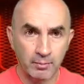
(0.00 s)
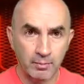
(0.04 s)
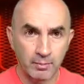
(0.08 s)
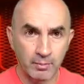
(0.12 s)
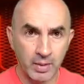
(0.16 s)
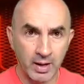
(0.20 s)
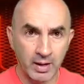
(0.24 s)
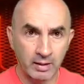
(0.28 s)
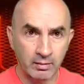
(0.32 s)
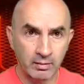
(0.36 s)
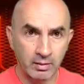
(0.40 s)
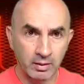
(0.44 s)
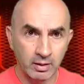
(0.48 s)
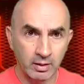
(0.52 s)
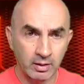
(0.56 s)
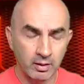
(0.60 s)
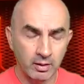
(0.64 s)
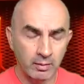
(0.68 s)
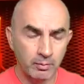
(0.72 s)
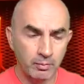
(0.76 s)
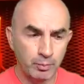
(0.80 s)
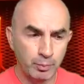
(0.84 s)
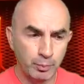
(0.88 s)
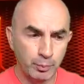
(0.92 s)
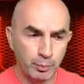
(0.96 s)
But
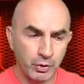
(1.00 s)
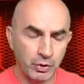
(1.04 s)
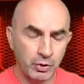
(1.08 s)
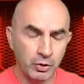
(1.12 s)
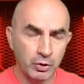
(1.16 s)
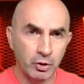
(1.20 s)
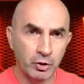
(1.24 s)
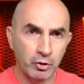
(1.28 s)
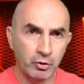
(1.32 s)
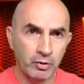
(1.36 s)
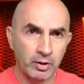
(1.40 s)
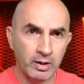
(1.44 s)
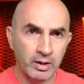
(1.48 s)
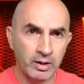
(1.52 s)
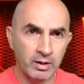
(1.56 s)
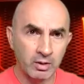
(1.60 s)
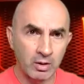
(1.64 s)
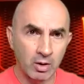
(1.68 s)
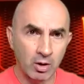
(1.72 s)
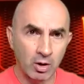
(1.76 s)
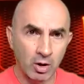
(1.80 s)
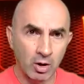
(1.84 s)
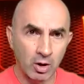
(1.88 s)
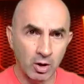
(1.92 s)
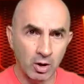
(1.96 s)
pure in
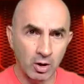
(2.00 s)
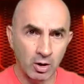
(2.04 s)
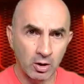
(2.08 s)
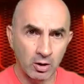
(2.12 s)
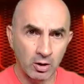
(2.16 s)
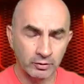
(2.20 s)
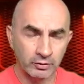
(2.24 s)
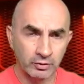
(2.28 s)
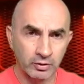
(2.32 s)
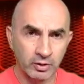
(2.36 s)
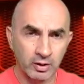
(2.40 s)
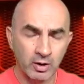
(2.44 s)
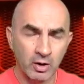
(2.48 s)
heart.